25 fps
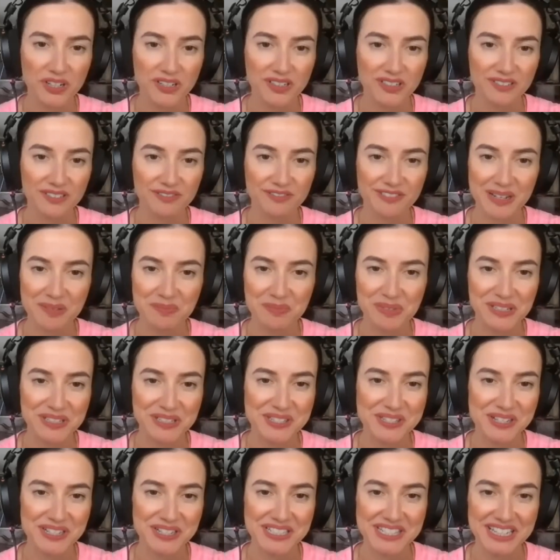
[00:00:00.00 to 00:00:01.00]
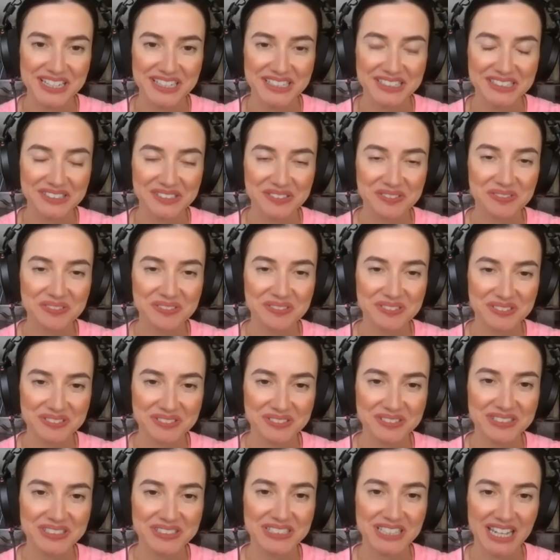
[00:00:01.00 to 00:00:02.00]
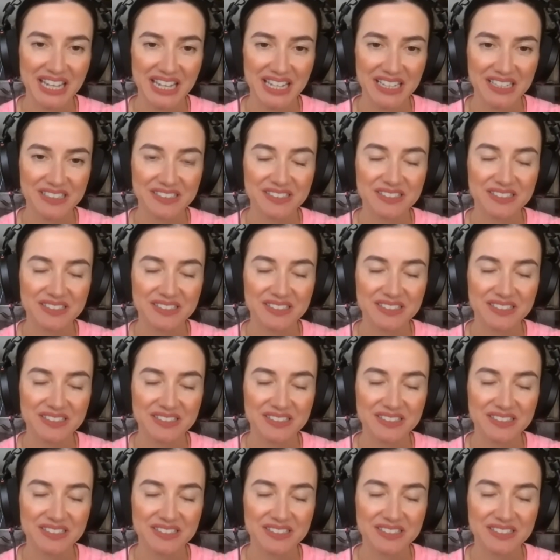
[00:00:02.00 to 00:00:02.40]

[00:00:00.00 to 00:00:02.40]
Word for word: all it takes is getting idea. organized. Yeah.